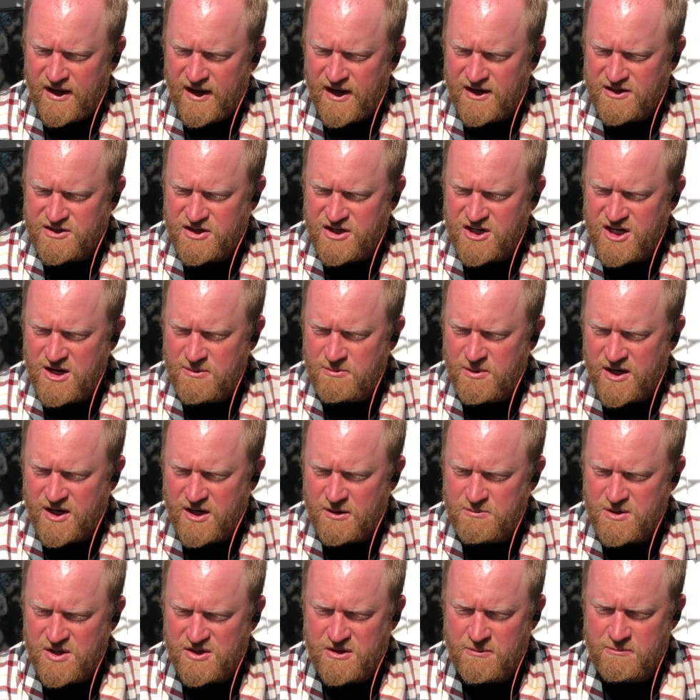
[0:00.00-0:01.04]
and to him I
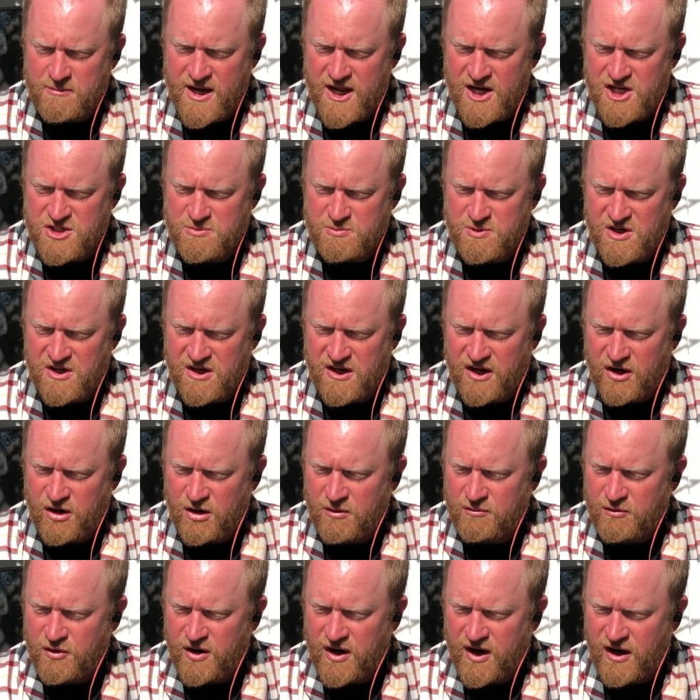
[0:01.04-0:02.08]
commit the management and
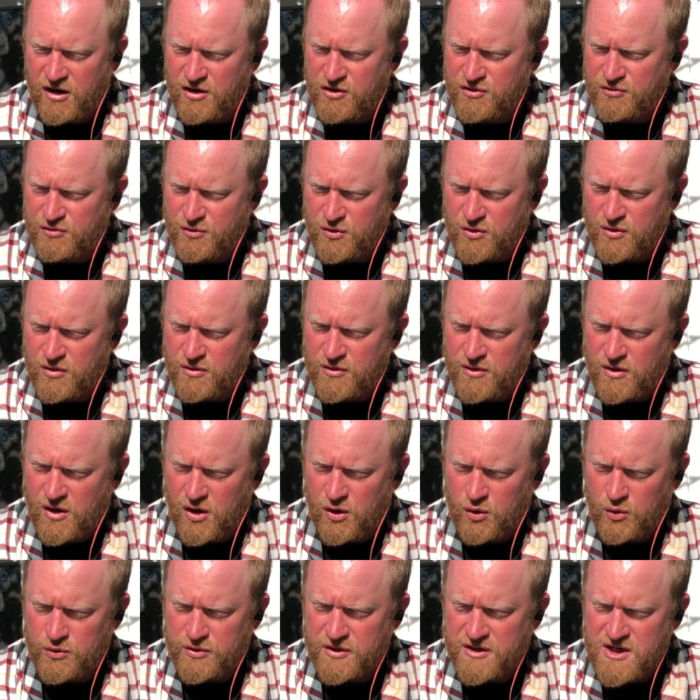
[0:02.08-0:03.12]
care of our
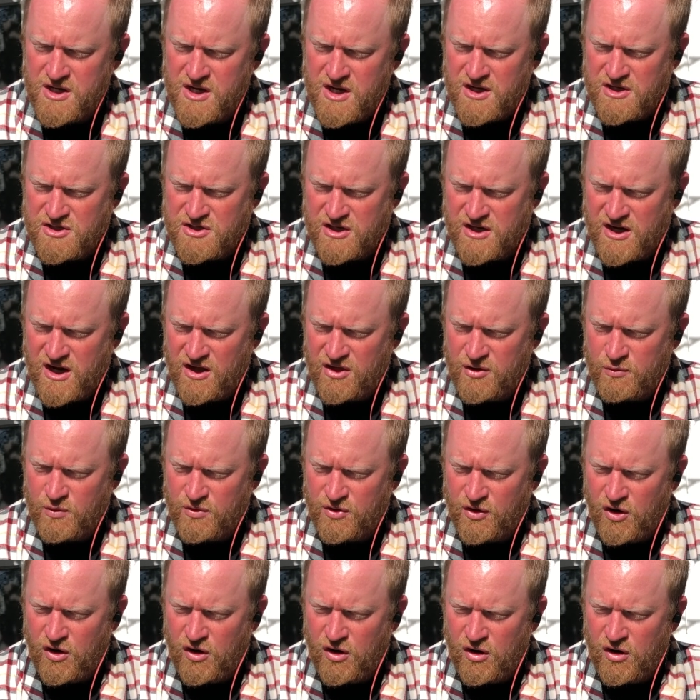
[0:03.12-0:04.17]
household, together
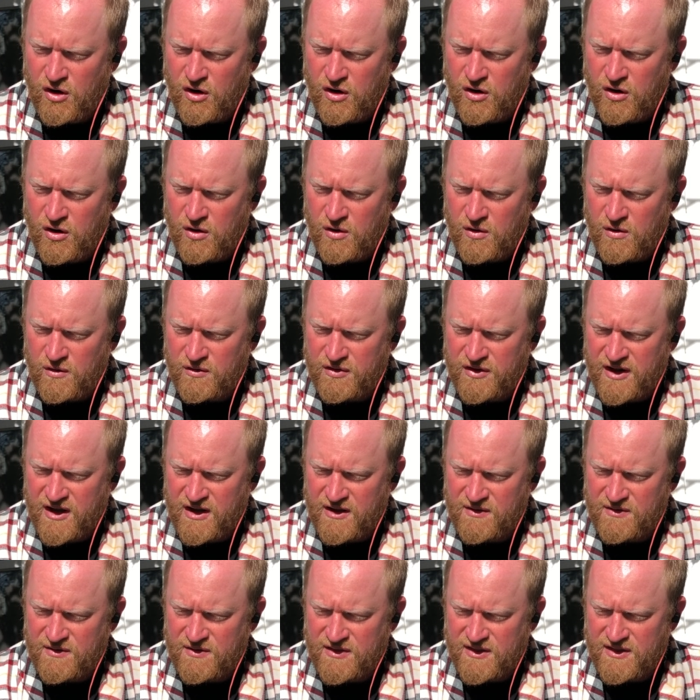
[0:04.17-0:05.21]
with all
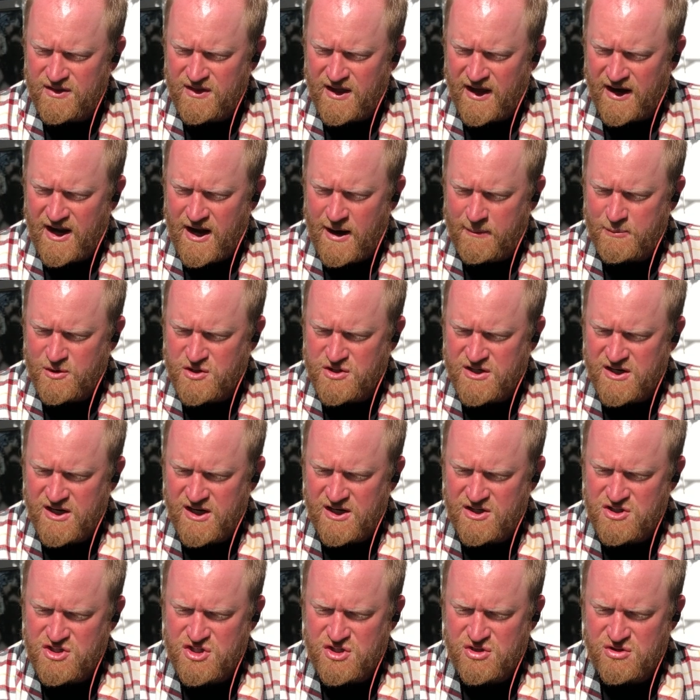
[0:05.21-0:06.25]
that
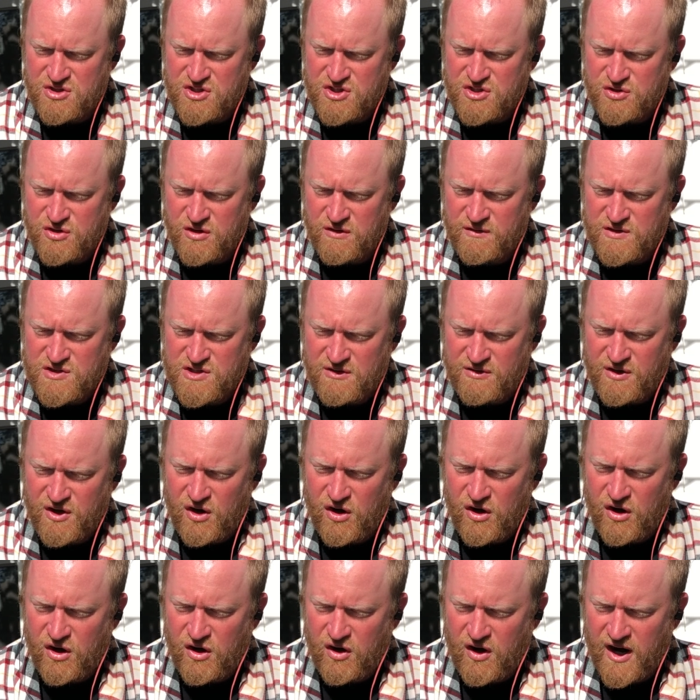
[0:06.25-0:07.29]
appertains to the service of the
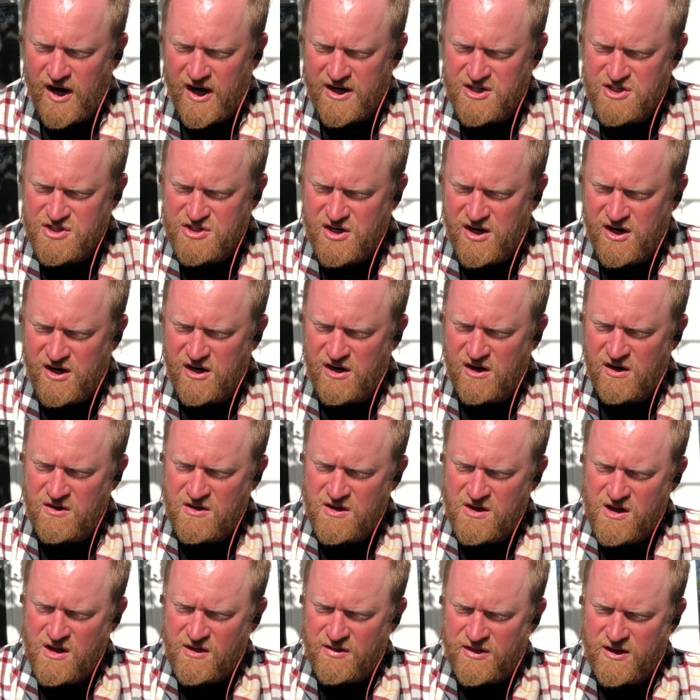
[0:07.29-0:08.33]
hall. I desire
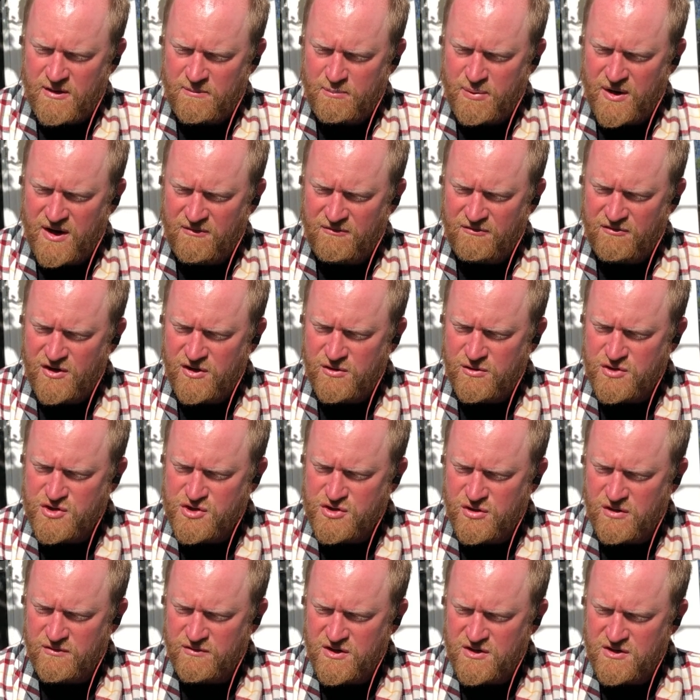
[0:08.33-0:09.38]
that Panfilo's
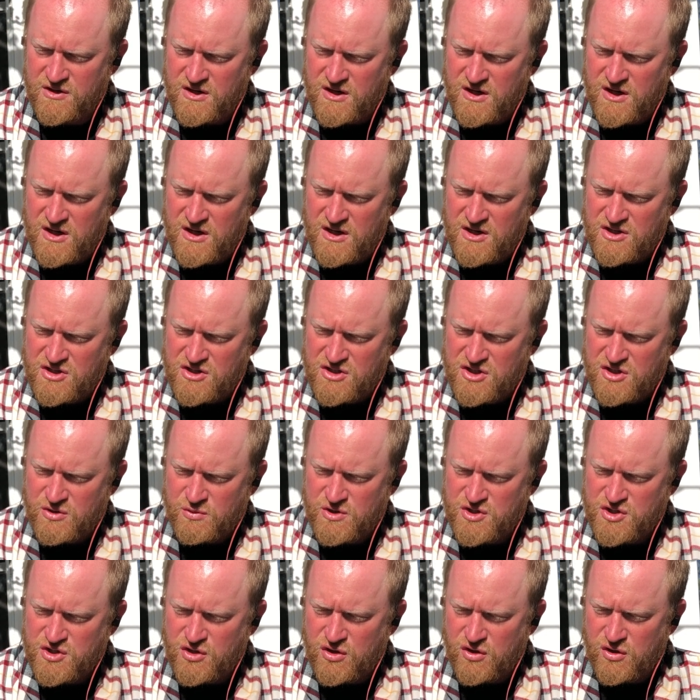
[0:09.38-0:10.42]
servant,
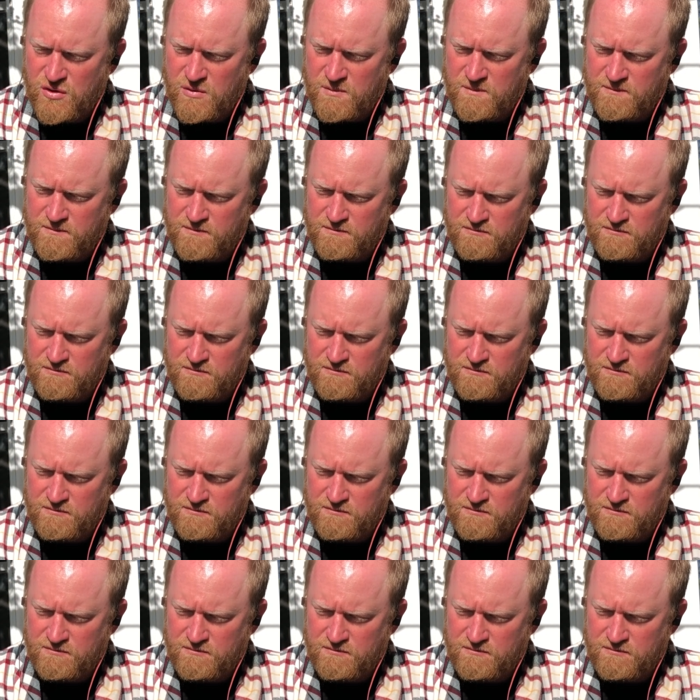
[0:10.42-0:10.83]
Cirisco,